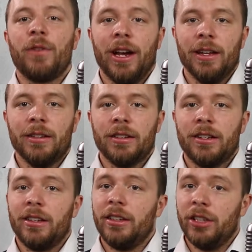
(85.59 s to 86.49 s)
friend,
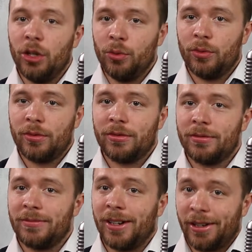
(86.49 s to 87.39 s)
you
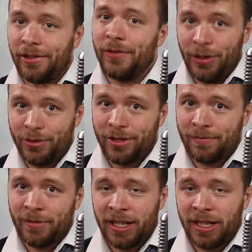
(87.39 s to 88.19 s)
are confused.